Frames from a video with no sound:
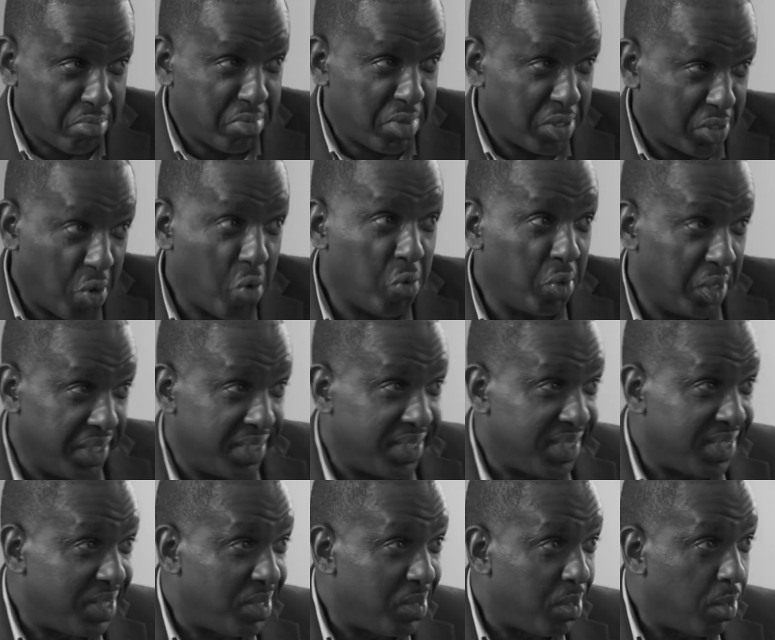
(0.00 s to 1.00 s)
There's a whole
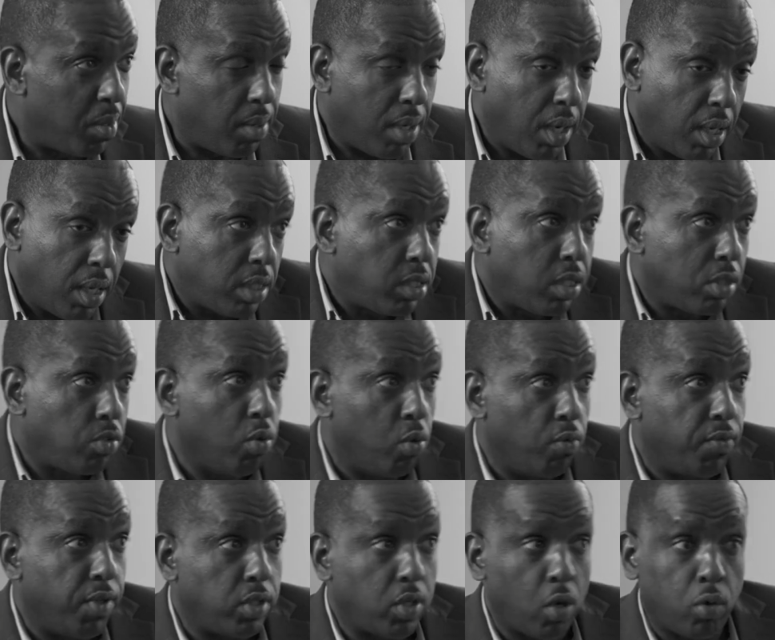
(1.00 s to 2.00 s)
list. That's the
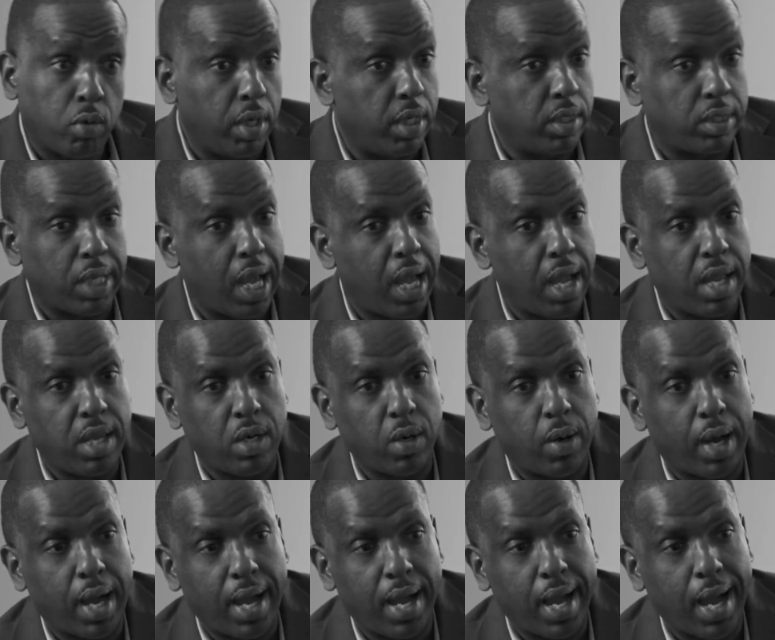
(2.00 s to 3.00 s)
truth. There's a whole list.
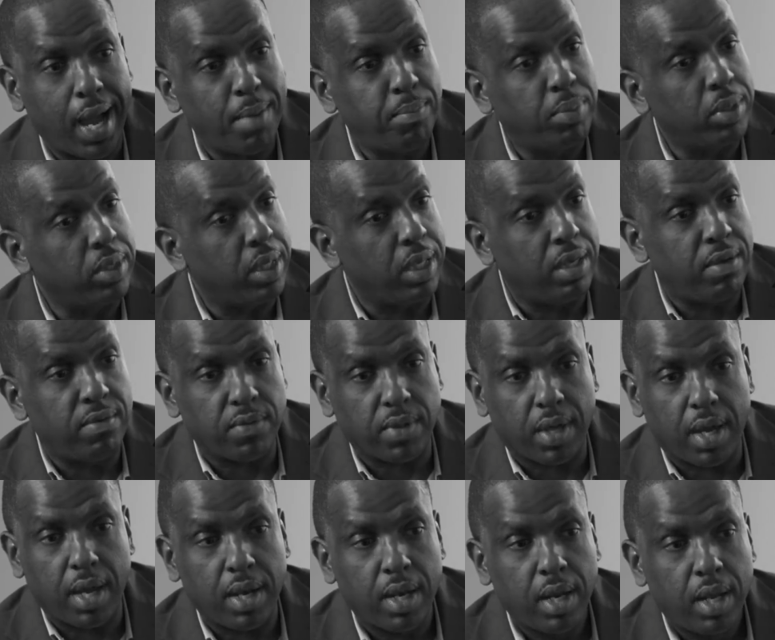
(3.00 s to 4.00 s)
I believe
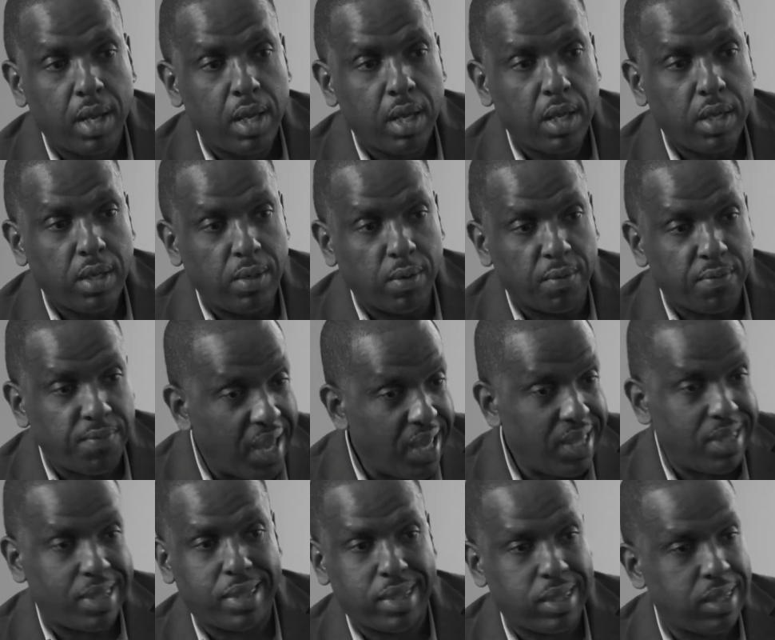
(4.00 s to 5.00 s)
that,
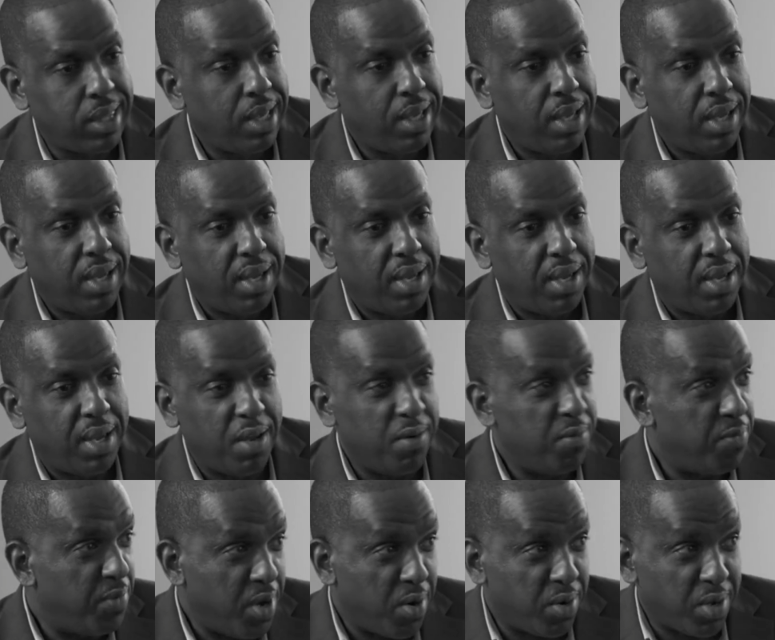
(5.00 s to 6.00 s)
faith
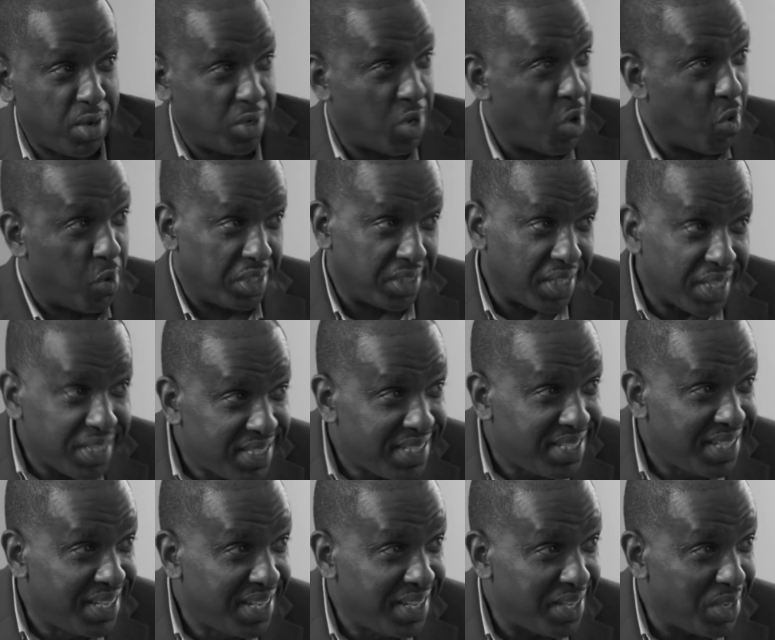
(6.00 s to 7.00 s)
and fear can
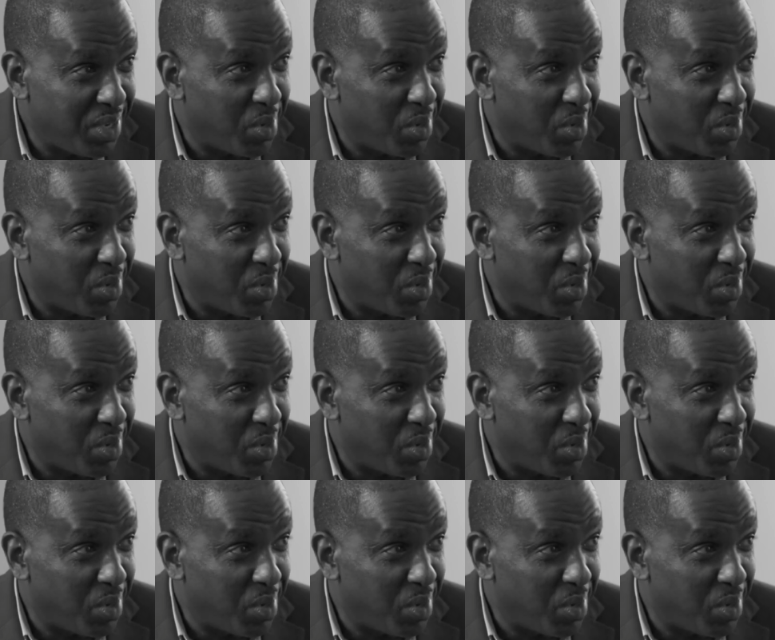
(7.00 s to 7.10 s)
coexist.